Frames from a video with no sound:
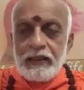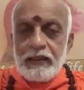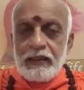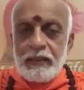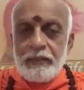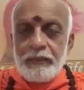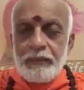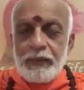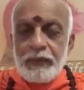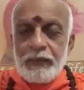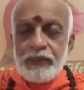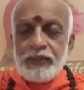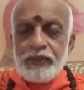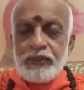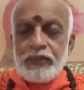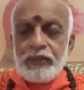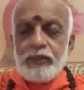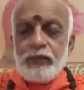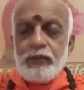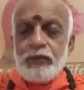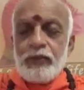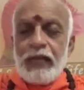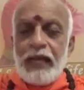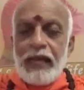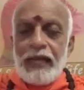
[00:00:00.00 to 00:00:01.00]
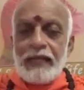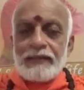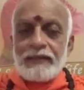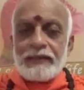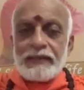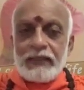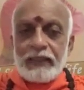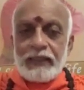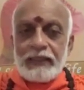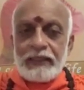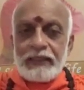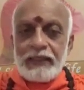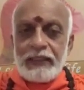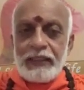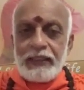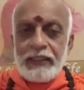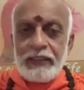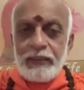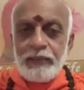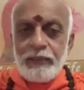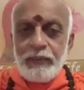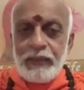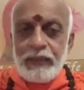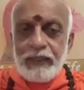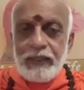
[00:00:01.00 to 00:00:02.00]
A person who has
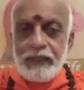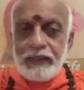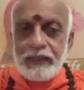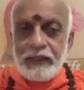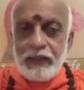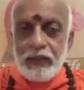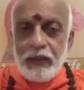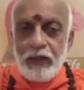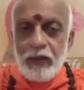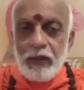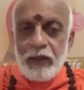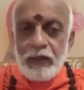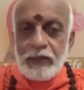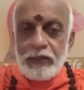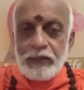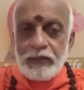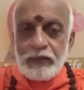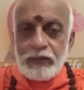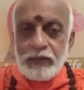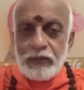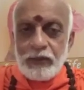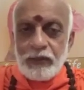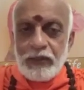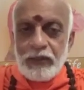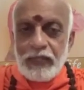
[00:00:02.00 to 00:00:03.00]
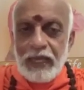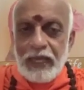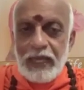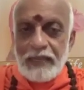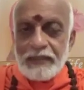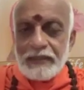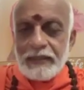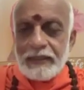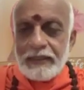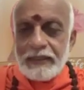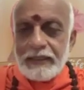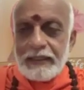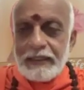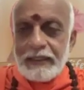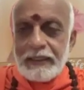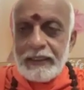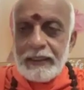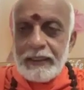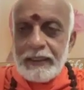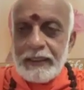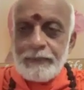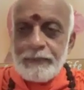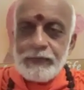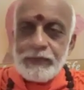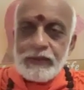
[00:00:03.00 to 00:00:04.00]
contentment also has a
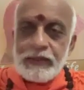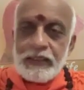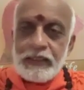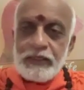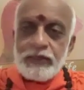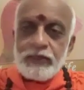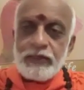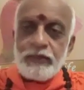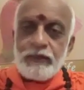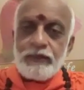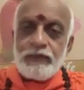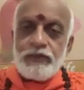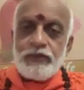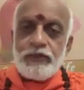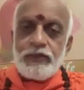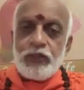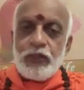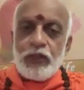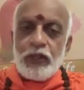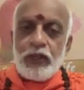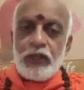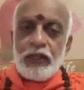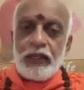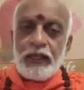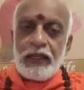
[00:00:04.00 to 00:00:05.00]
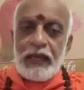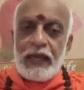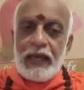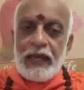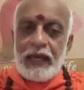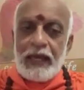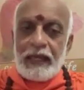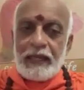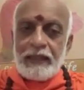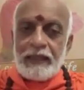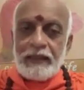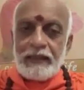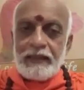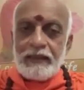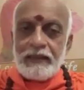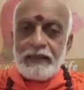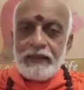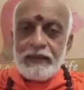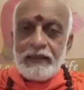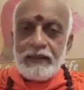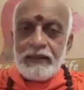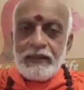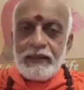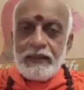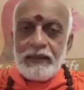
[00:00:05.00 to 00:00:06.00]
deep sense of joy and
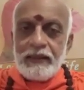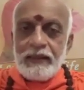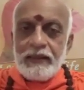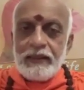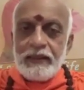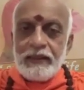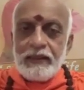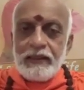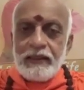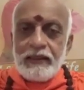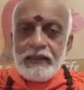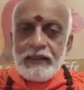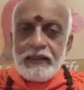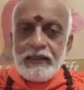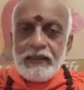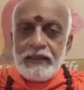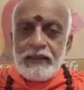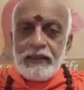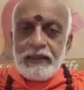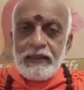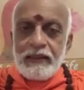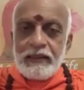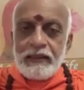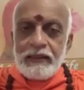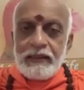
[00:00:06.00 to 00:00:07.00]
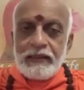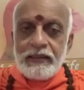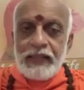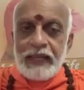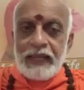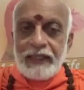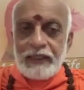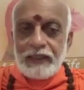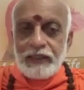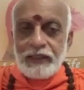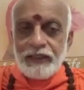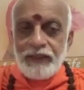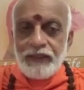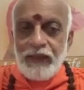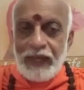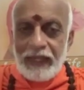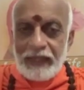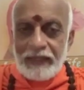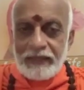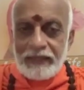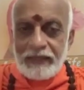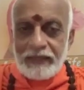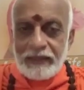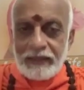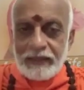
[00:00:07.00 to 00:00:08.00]

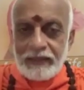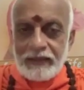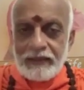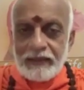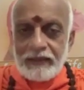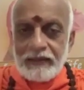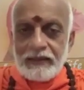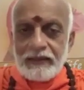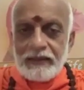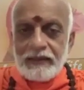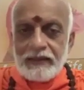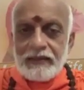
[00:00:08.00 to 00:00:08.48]
satisfaction